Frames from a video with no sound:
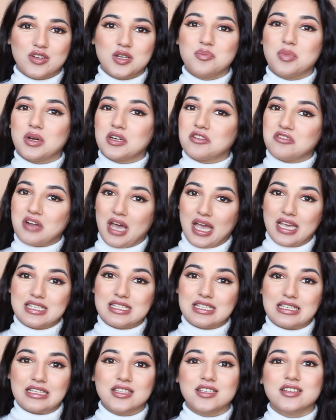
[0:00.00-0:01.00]
it. But dry
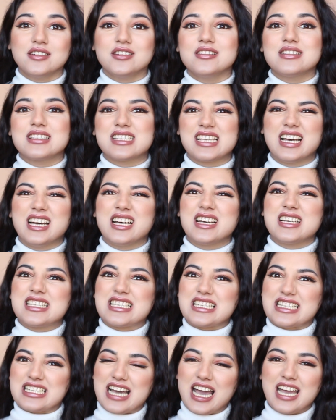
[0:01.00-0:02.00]
skin girls,
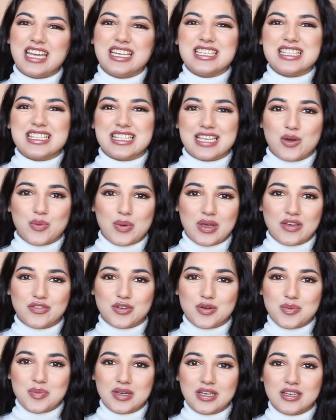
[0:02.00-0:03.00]
kind of stay away
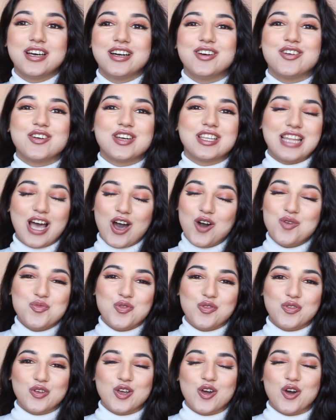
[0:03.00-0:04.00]
from it. Okay, now
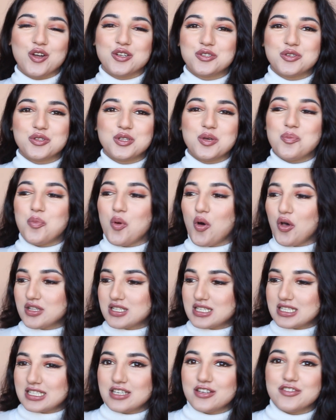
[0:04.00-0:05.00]
moving on to the
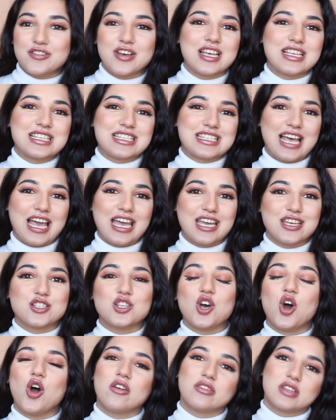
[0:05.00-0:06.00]
positive sides
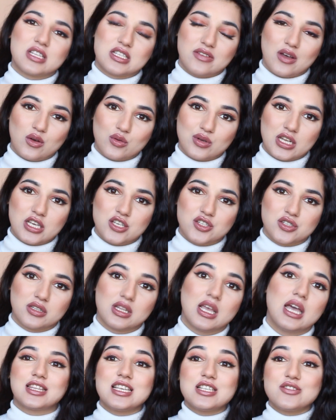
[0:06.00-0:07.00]
of this foundation.
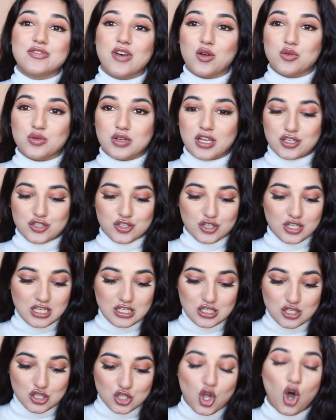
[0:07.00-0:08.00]
This foundation
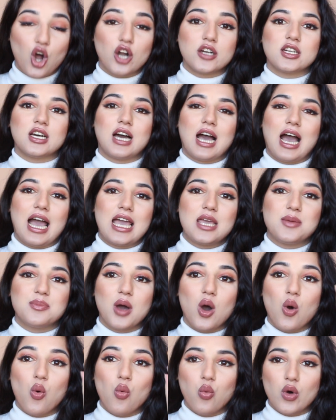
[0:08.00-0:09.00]
is not a hype
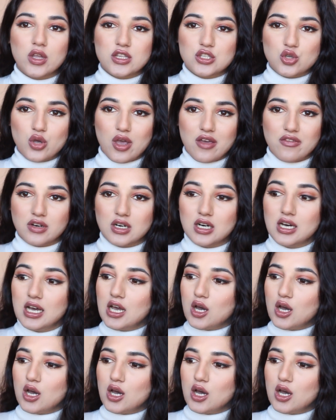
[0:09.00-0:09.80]
whatsoever